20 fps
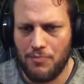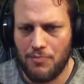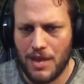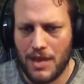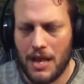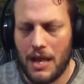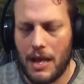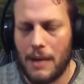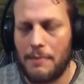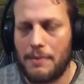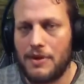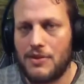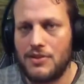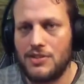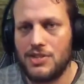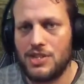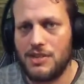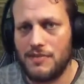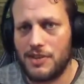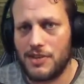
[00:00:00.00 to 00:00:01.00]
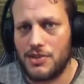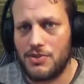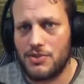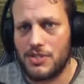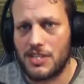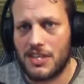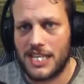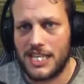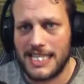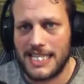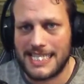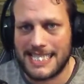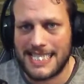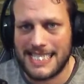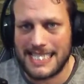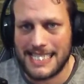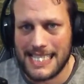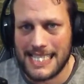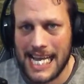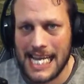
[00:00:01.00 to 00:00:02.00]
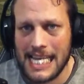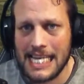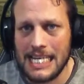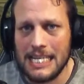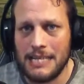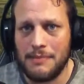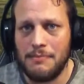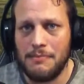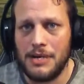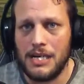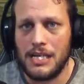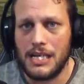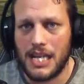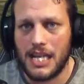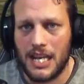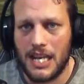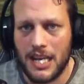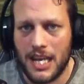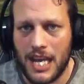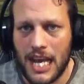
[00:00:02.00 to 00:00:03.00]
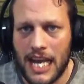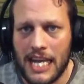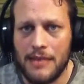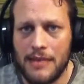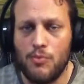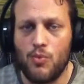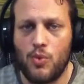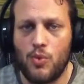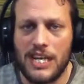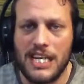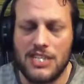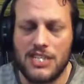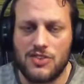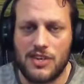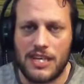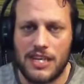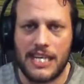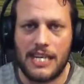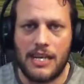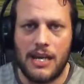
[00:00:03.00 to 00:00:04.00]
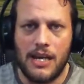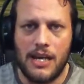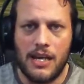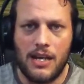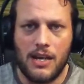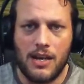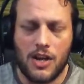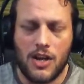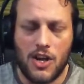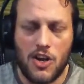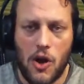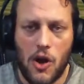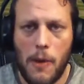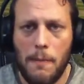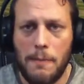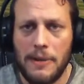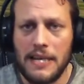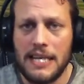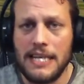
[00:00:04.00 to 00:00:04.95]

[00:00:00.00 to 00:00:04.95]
And because you've used the same name, we literally copied